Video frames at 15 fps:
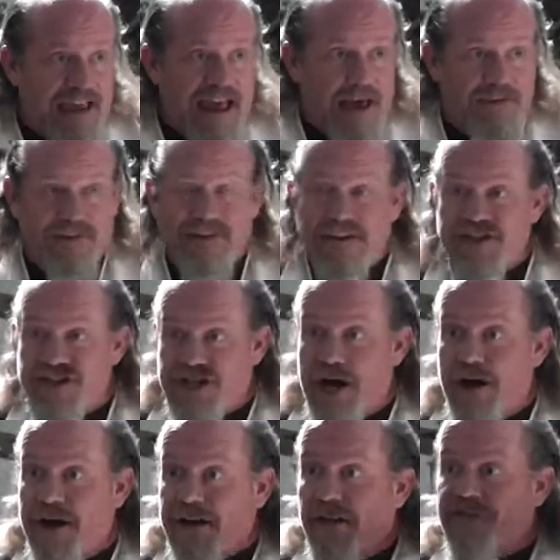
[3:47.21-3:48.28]
towns is he's
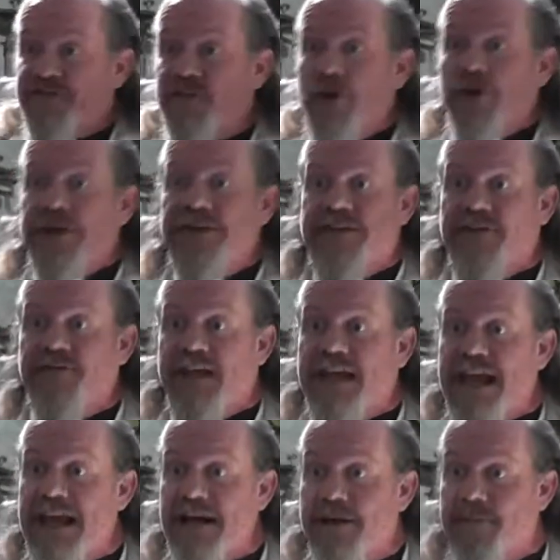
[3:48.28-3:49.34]
sharing the fullness of the
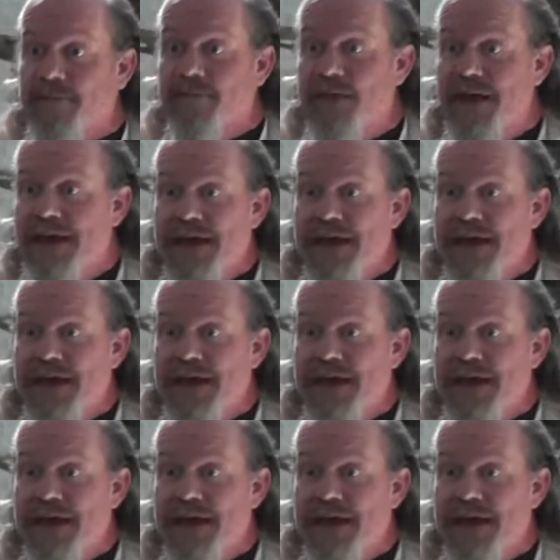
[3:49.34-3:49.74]
kingdom.